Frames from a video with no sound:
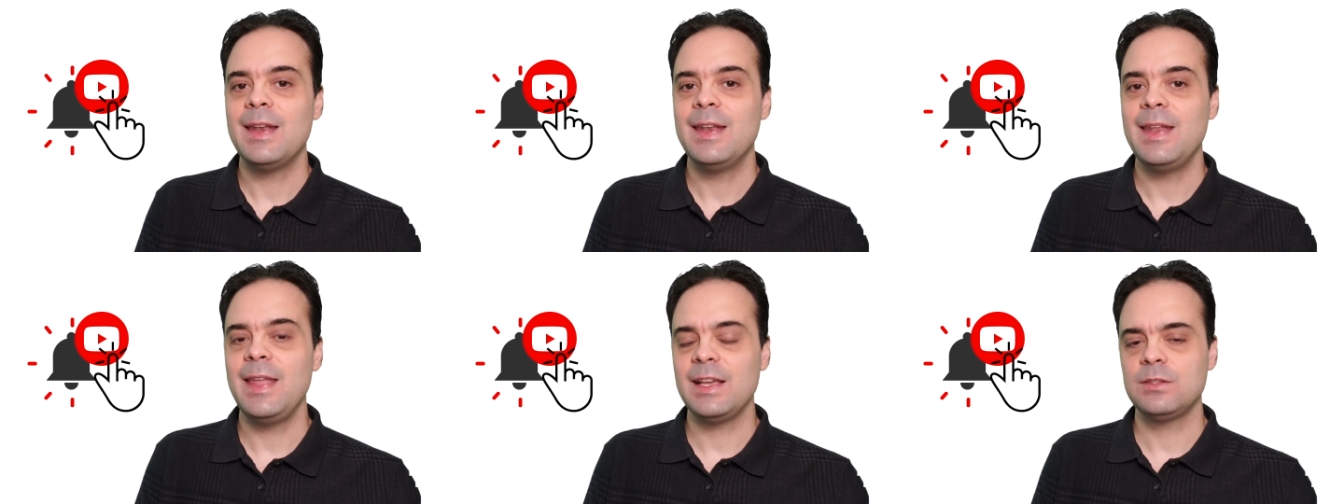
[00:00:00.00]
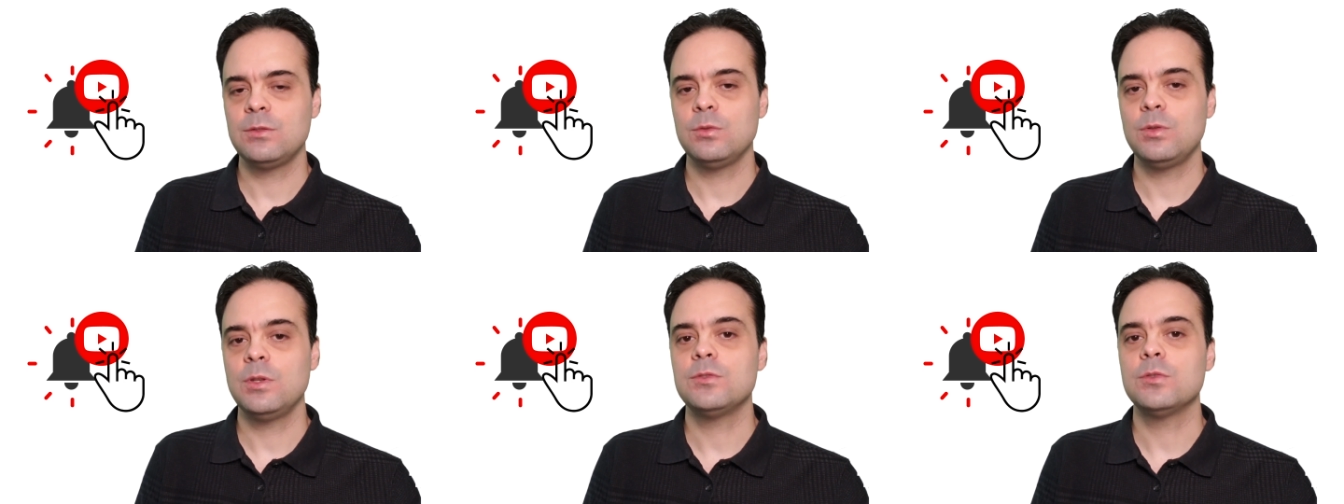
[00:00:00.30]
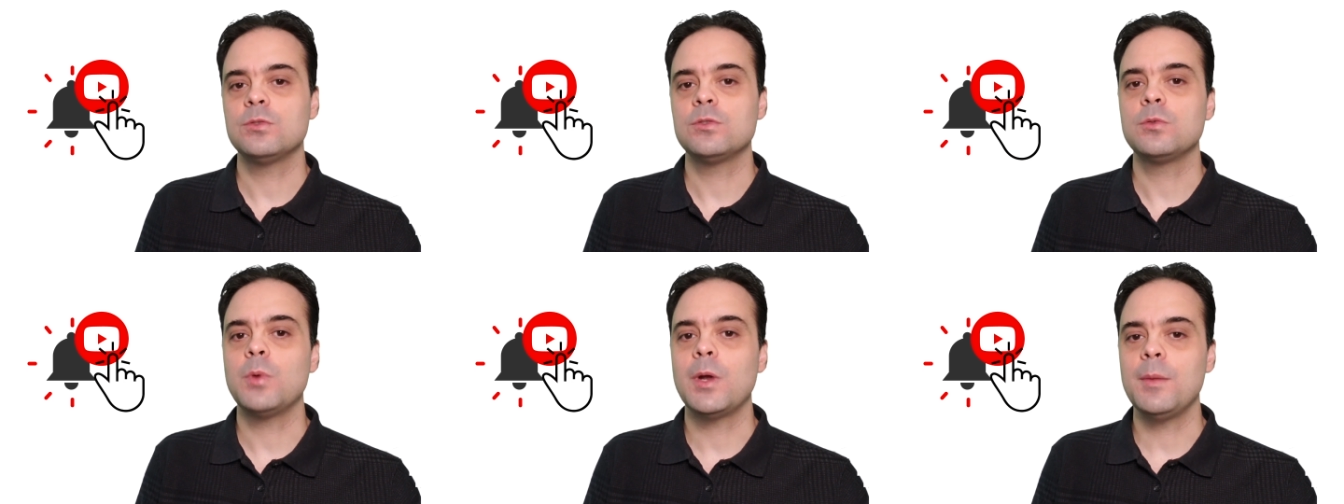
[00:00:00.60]
next to the
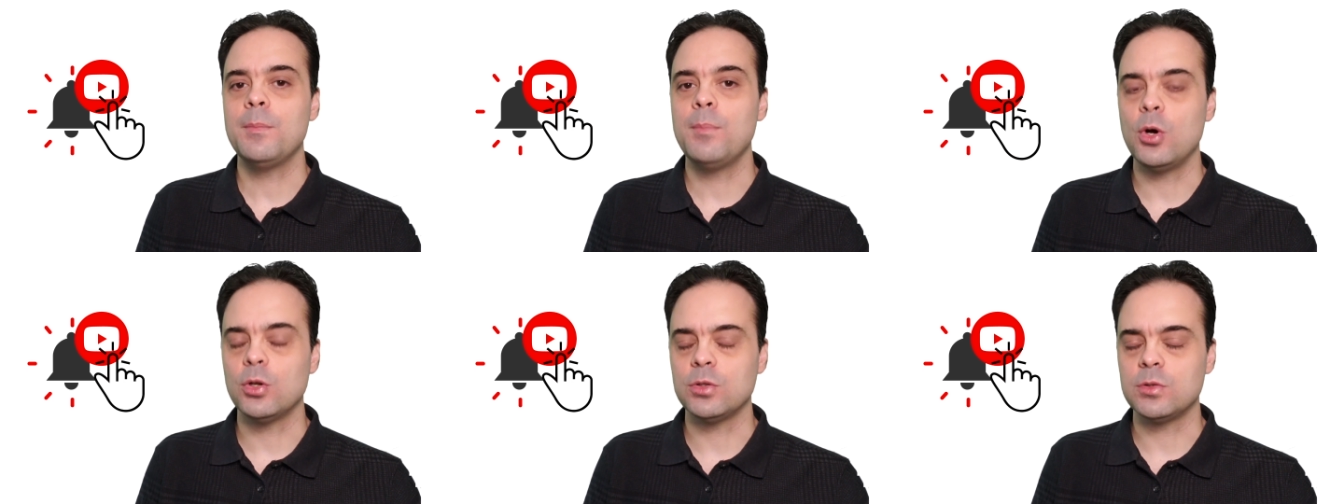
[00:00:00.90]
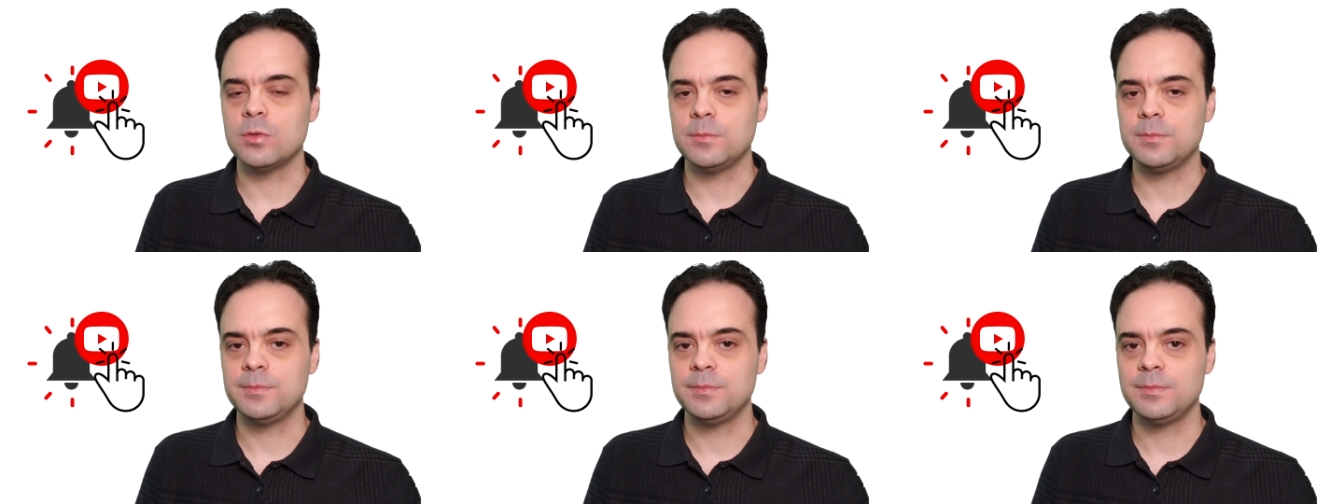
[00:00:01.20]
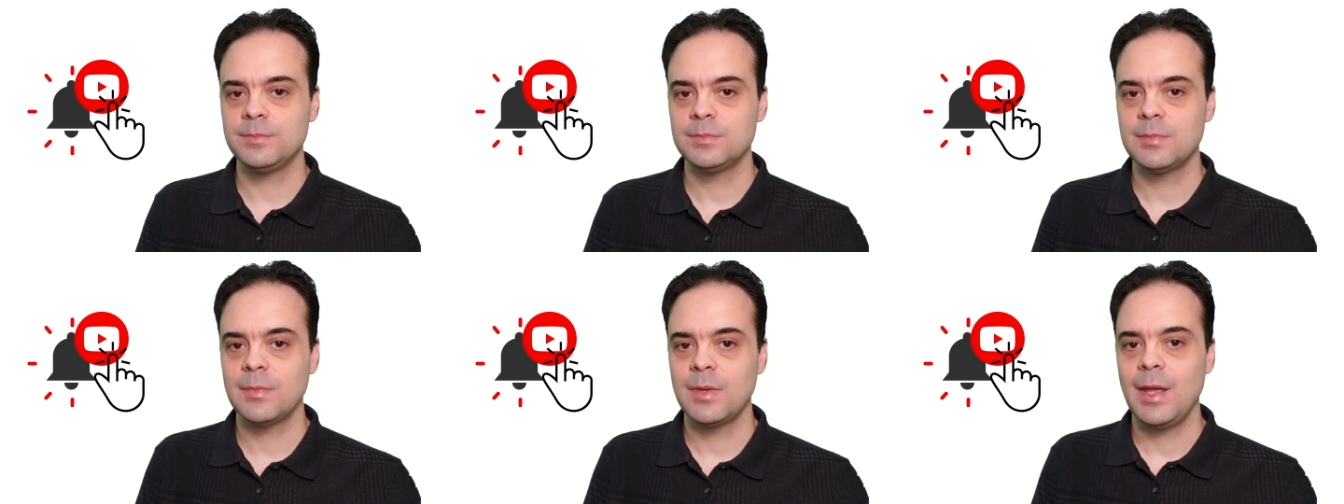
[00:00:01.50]
subscribe button.
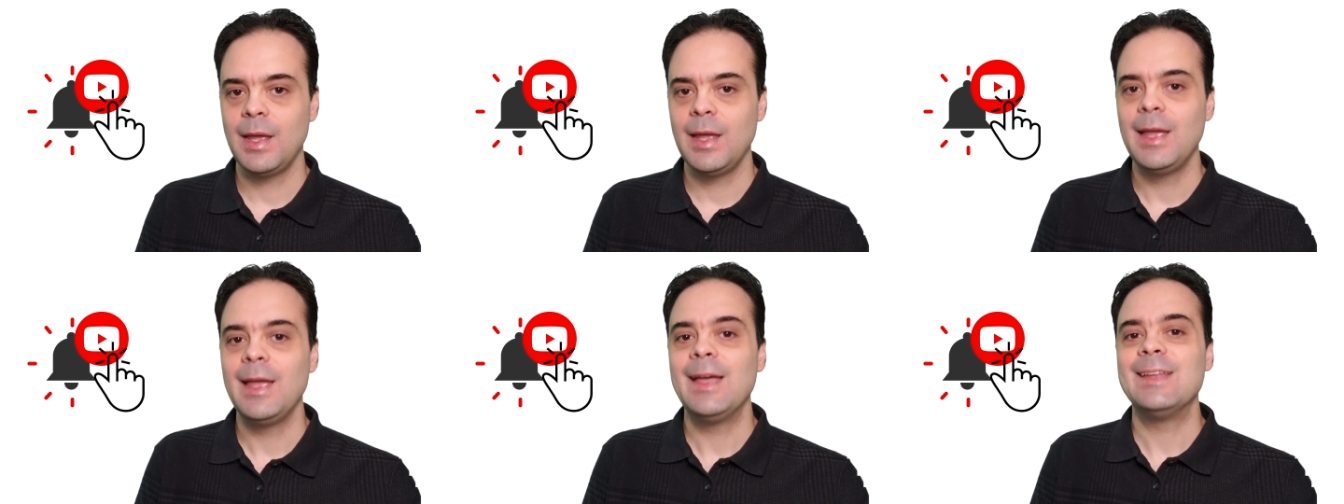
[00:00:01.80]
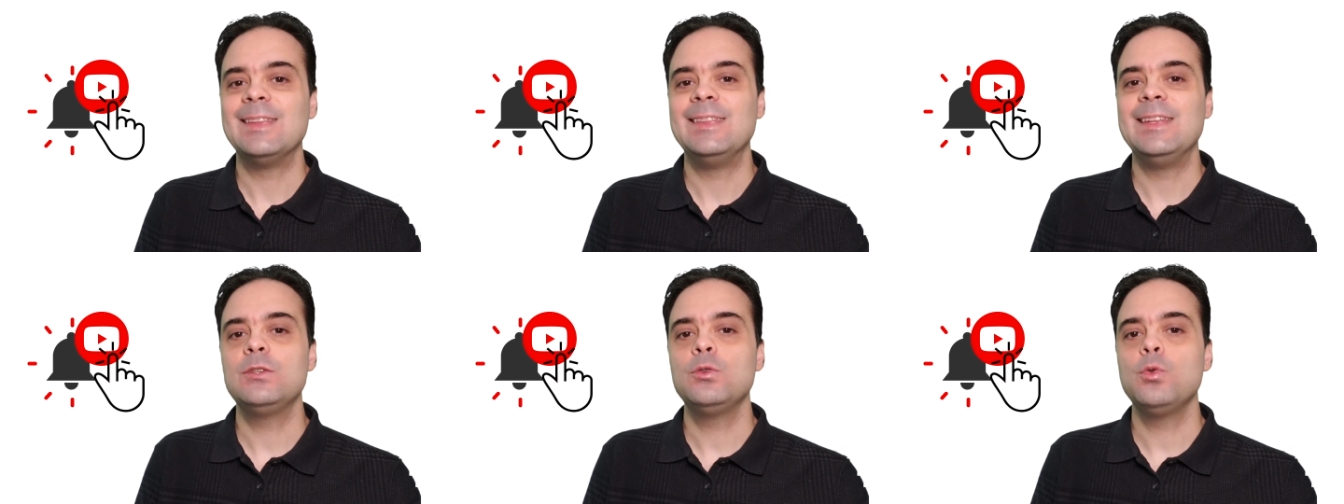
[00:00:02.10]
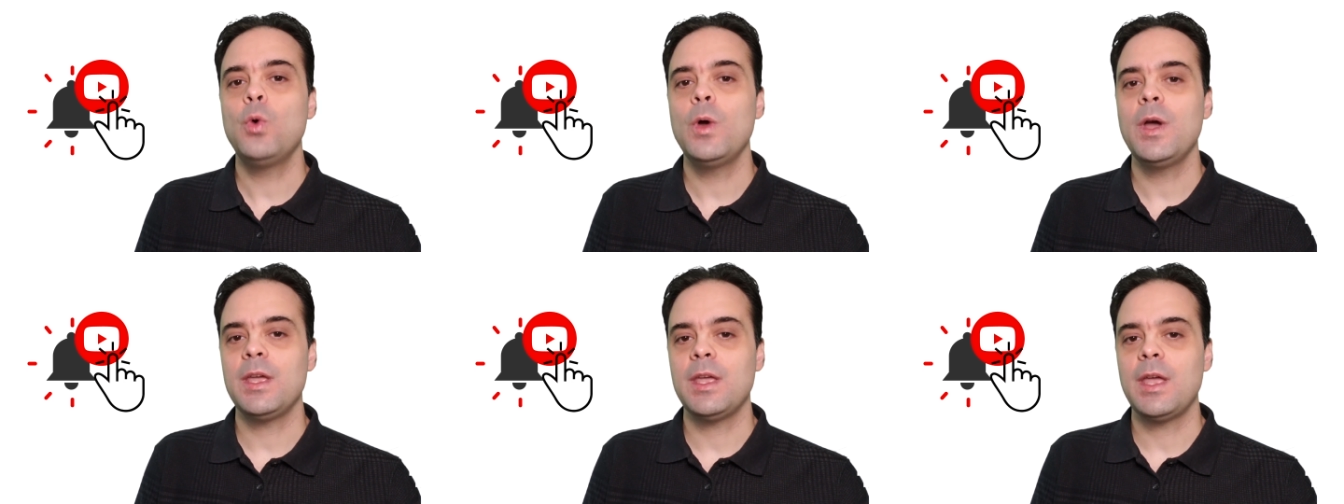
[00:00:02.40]
This
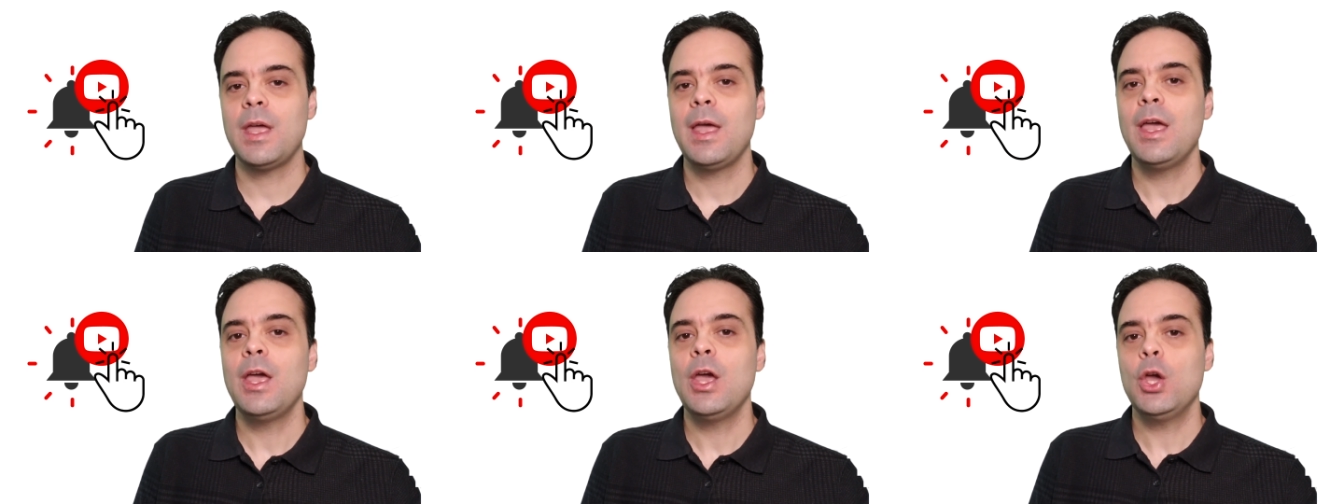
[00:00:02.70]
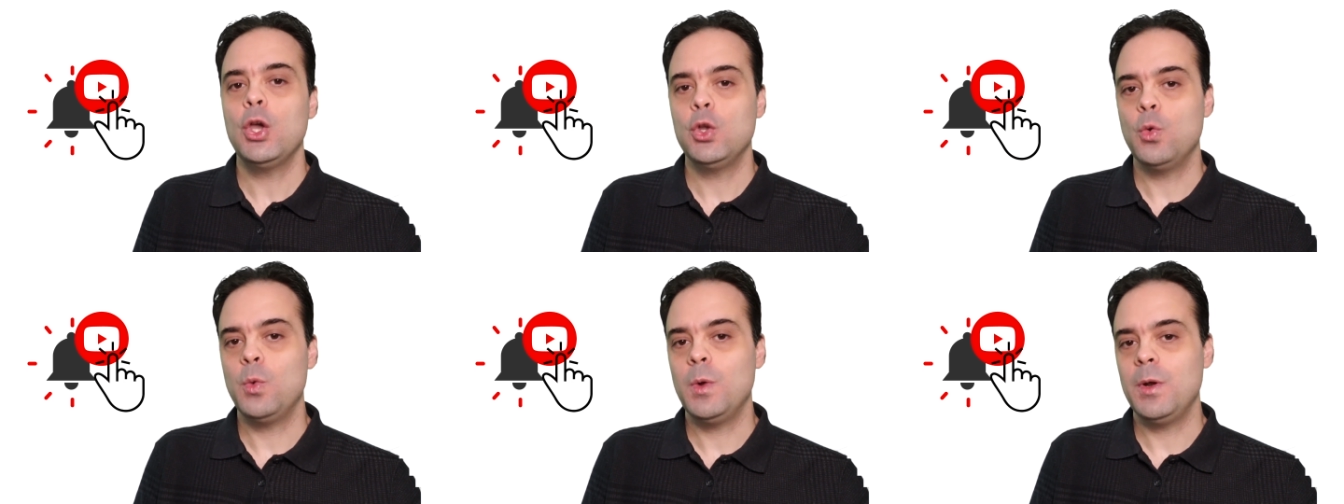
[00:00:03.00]
way, you